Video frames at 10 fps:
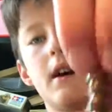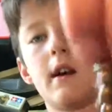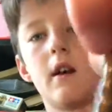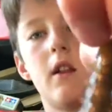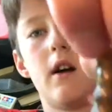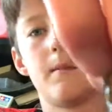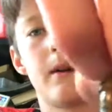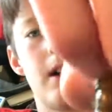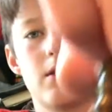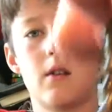I got a lot of
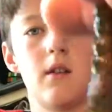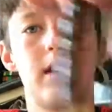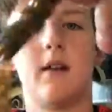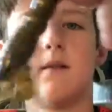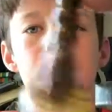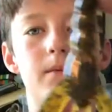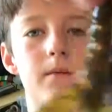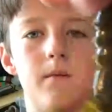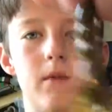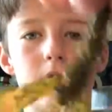bass on that.
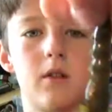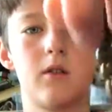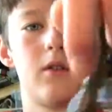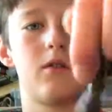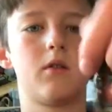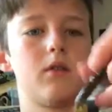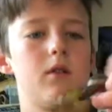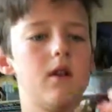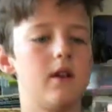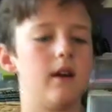That's a good little,
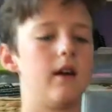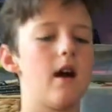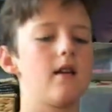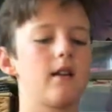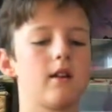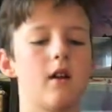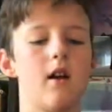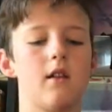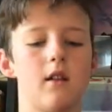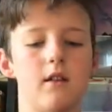and I like the
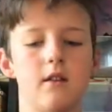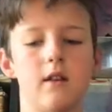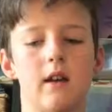color on this.